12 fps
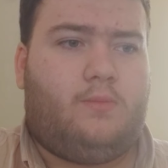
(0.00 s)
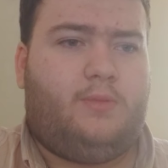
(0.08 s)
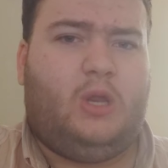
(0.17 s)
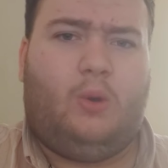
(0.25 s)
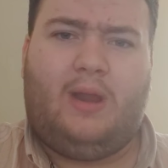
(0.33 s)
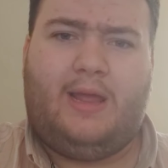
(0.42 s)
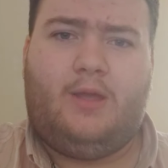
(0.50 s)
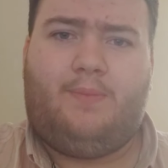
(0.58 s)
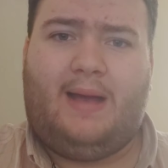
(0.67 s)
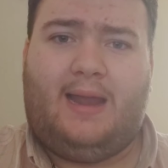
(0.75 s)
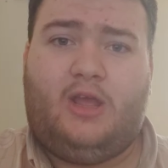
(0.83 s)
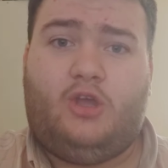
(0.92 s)
let your
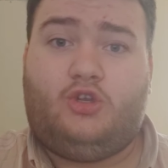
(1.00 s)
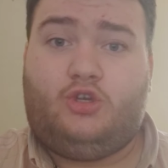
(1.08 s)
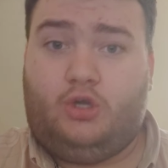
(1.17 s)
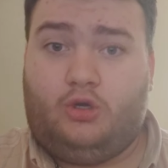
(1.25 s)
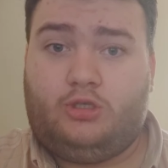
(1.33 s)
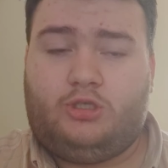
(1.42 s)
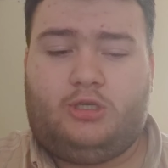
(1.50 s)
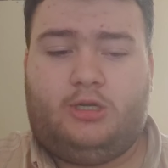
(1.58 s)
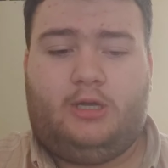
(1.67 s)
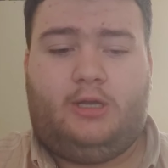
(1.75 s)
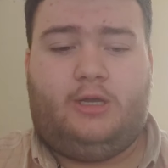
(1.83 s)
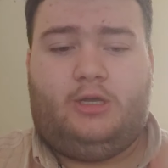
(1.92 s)
palate adjust
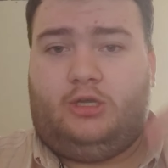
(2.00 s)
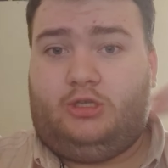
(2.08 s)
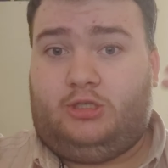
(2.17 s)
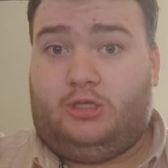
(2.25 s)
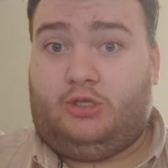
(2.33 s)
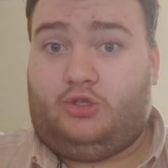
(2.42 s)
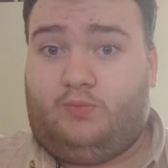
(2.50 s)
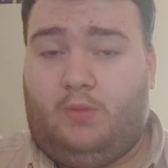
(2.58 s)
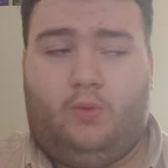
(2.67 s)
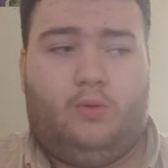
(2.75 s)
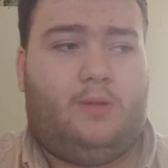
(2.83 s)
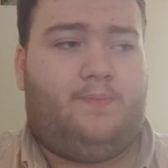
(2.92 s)
to the
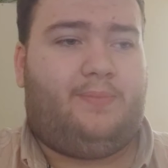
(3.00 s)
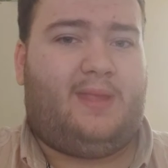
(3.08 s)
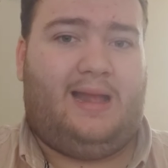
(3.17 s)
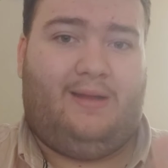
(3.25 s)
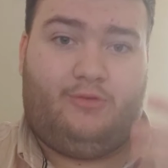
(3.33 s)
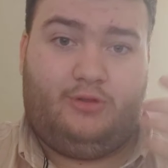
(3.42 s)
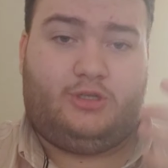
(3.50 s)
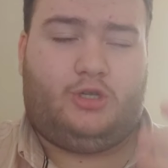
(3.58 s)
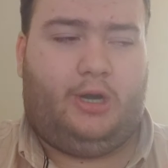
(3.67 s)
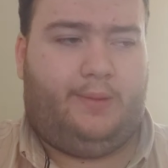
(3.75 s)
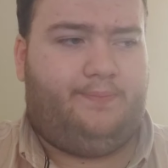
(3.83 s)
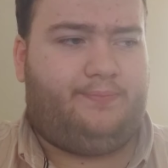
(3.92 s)
smoke after it's
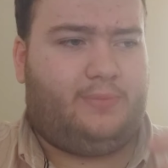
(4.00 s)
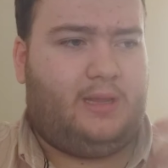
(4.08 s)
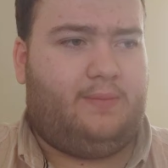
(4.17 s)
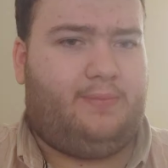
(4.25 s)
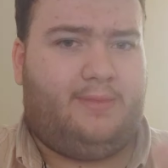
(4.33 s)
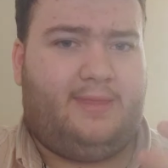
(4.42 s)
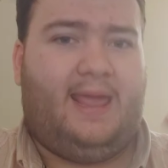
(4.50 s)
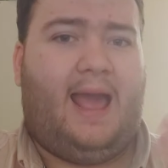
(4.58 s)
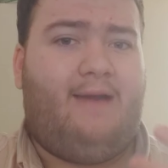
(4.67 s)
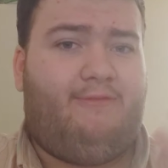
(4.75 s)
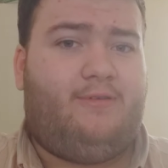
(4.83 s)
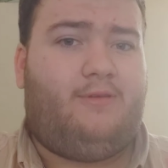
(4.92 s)
gone, the
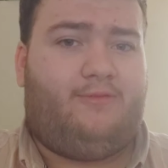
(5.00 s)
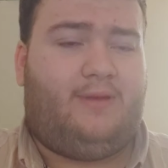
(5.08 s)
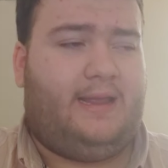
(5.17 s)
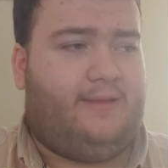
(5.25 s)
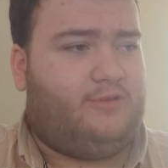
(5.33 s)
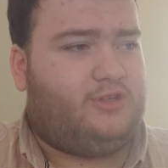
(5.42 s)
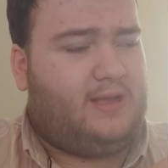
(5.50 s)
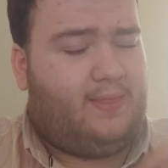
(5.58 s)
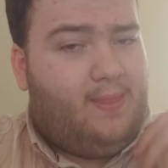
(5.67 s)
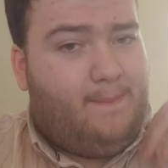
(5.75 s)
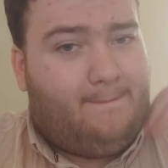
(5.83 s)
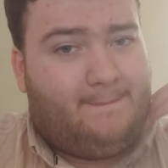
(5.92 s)
after flavours
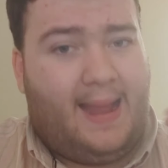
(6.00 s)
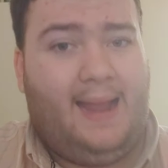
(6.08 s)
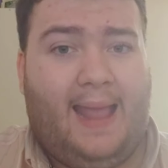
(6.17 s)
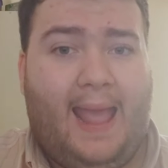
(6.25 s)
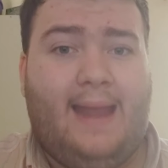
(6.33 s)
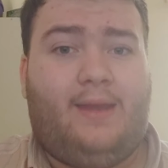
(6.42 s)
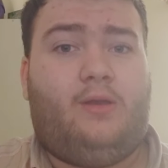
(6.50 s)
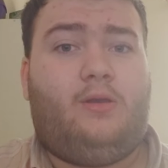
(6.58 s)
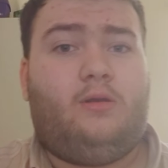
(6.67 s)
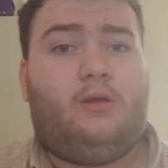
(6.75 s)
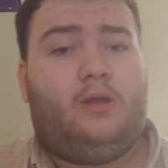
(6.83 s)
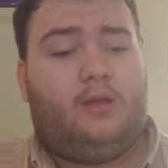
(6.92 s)
on the back
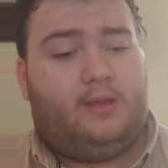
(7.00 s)
end